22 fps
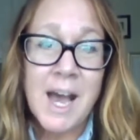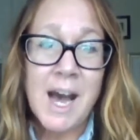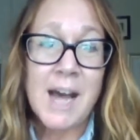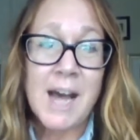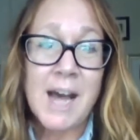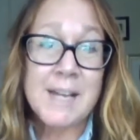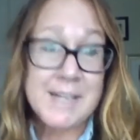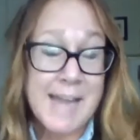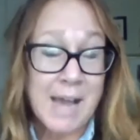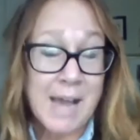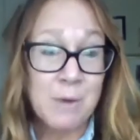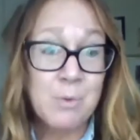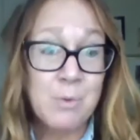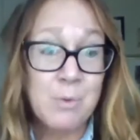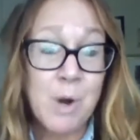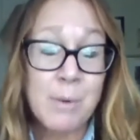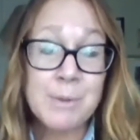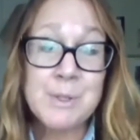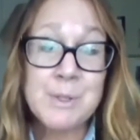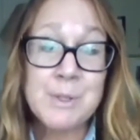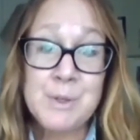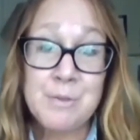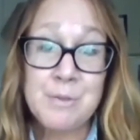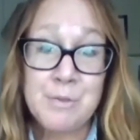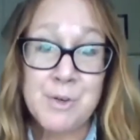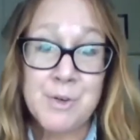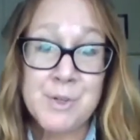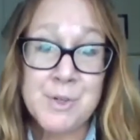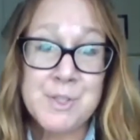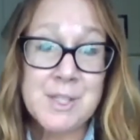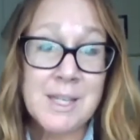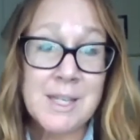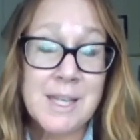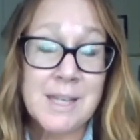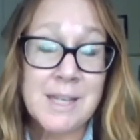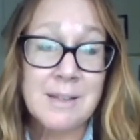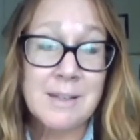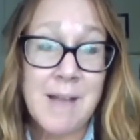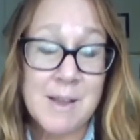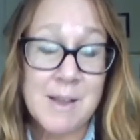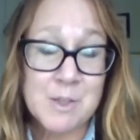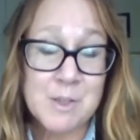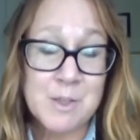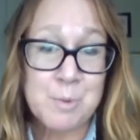uh, now Rowan University in
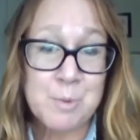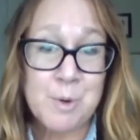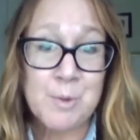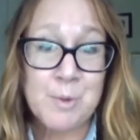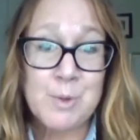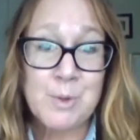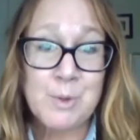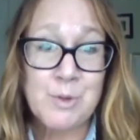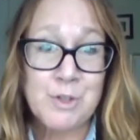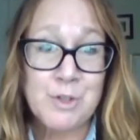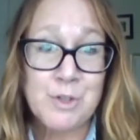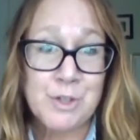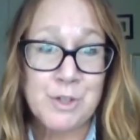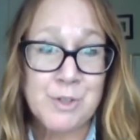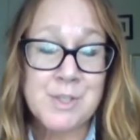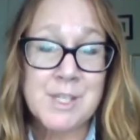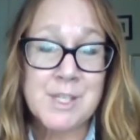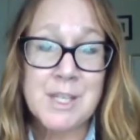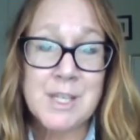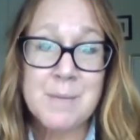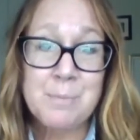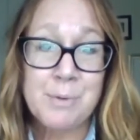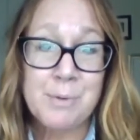Glassboro, New Jersey.